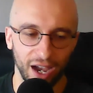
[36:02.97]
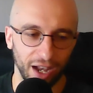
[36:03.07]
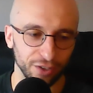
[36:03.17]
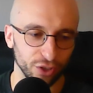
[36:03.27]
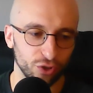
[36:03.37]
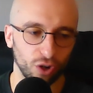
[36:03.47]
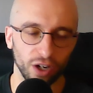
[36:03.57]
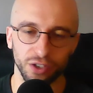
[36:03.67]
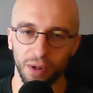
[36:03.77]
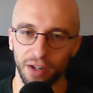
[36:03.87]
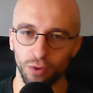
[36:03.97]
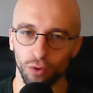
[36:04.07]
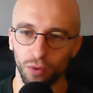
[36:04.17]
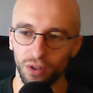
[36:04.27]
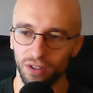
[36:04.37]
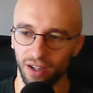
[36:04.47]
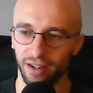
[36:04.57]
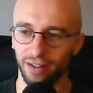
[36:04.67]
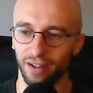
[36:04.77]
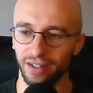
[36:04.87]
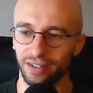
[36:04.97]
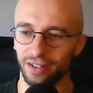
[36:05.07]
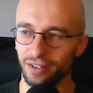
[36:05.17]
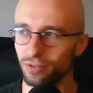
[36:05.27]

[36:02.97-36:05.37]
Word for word: and just trying to act normal and like